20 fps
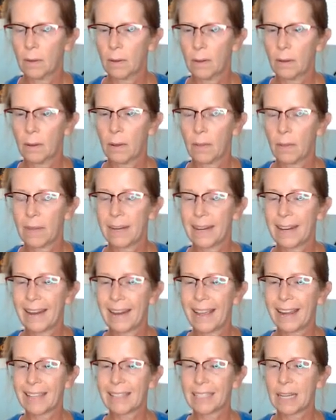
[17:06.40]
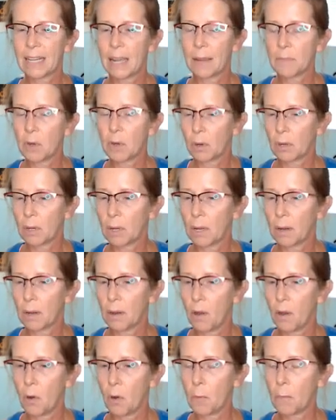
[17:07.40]
On the next time you're
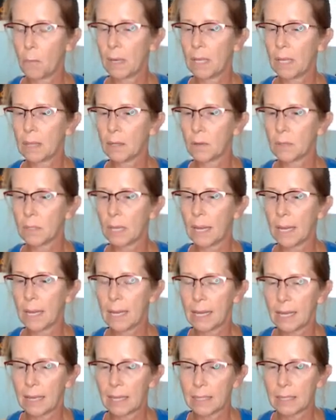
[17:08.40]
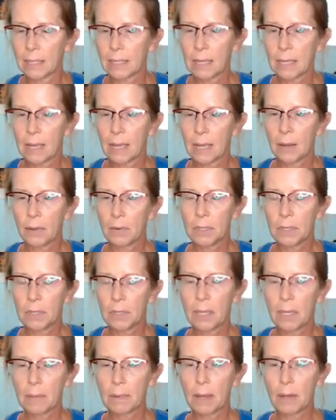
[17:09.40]
opening those hands, I want you to
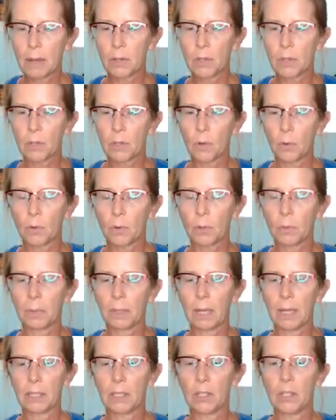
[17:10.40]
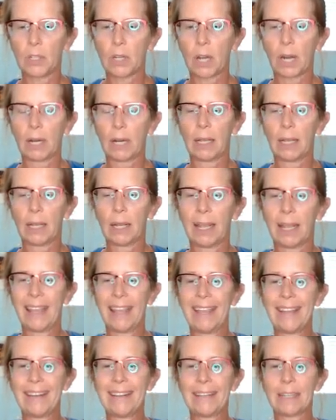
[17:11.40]
think about shoulder blades gently
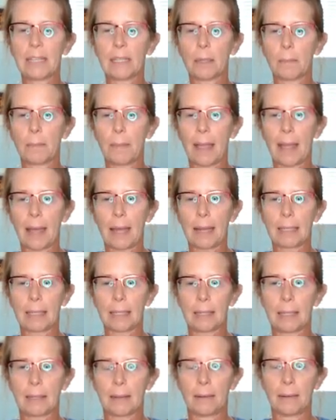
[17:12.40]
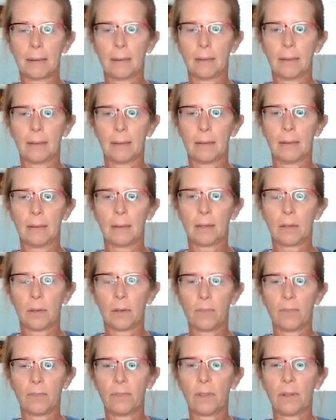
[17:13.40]
into the mat. So
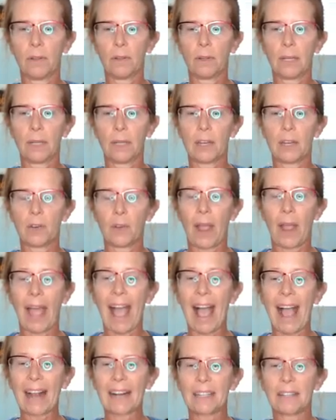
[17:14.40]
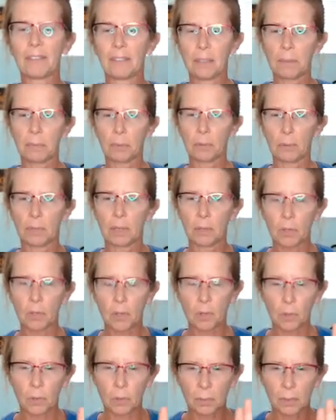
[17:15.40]
you feel, again, you're actively pulling those
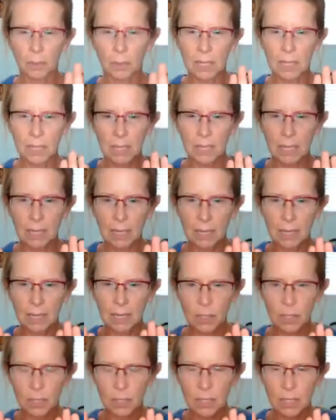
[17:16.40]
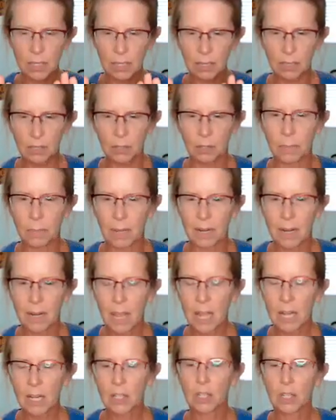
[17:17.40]
shoulder blades in just a little bit
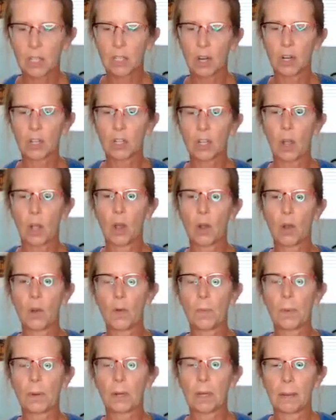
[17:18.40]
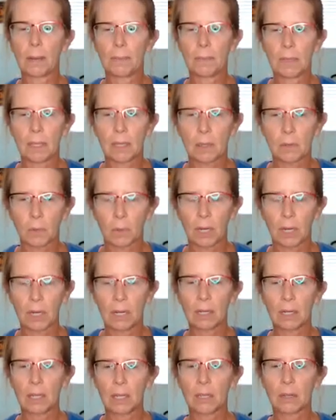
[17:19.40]
to start to open up this. We're
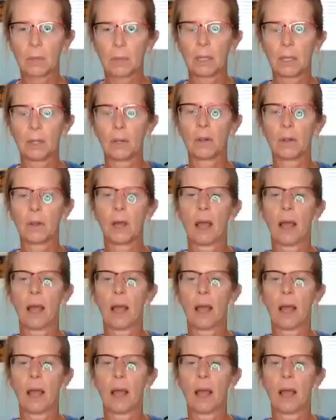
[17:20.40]
getting this little